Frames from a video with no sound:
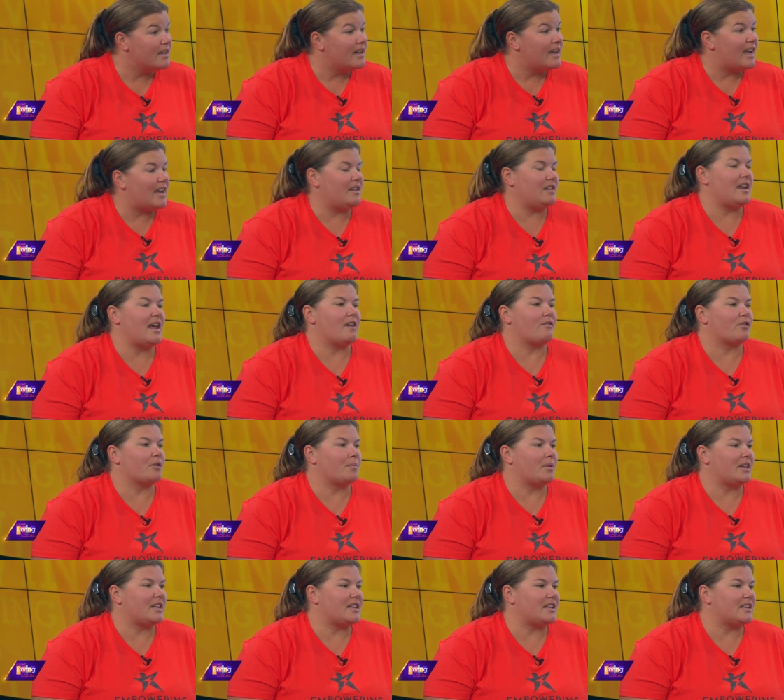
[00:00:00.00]
and
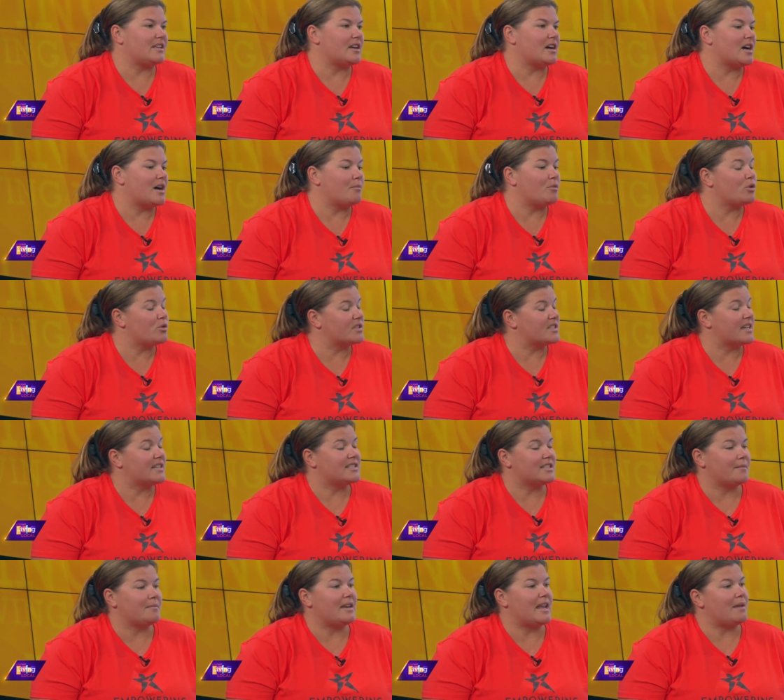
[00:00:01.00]
everybody um, who signs
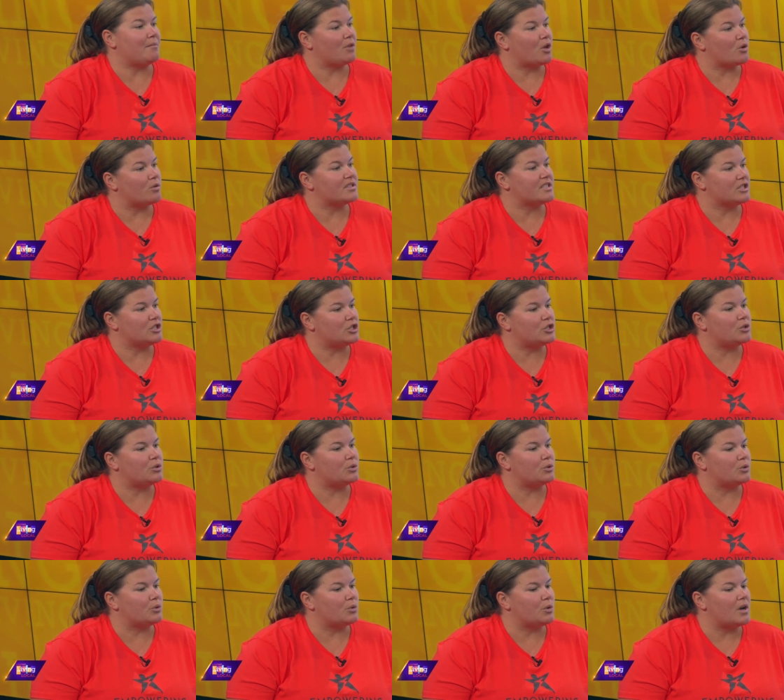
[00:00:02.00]
up name goes
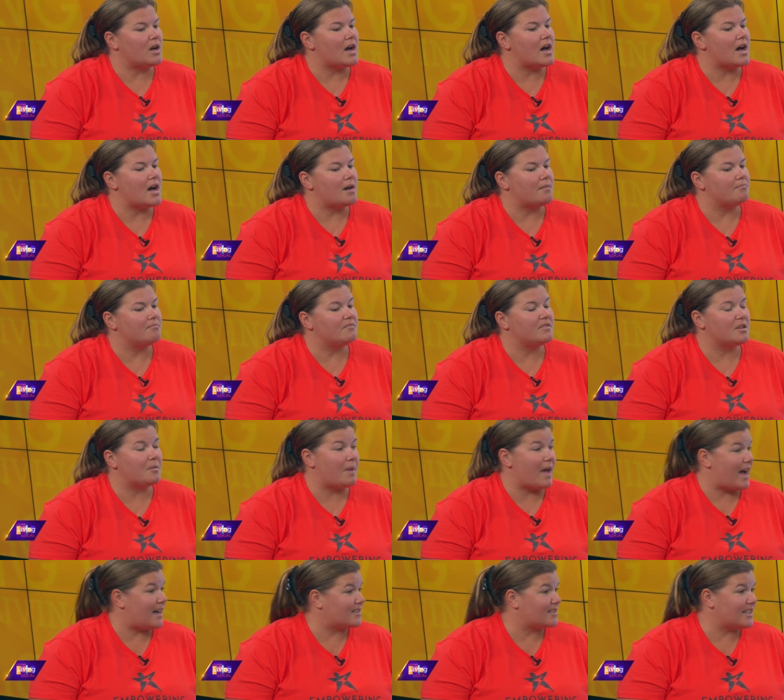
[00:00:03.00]
into um, the
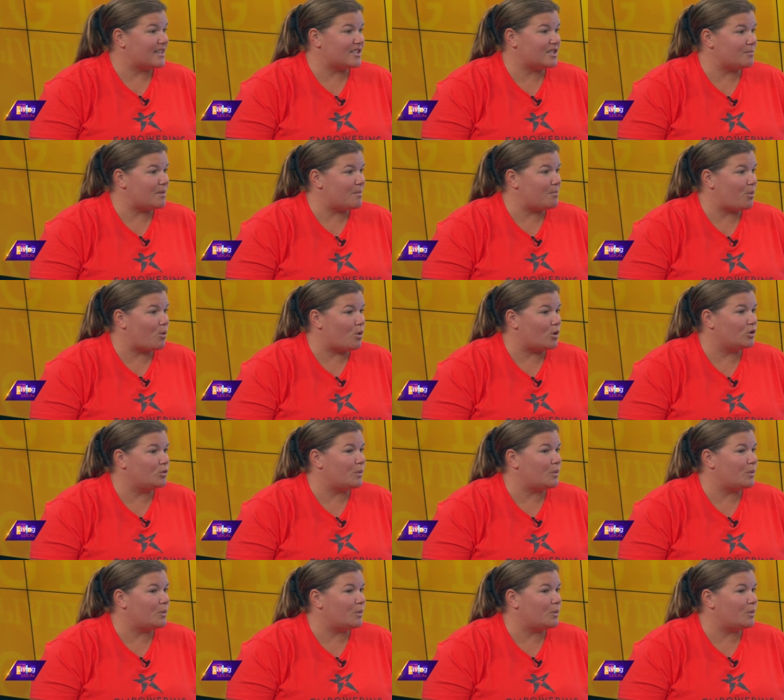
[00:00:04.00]
basket to be pulled.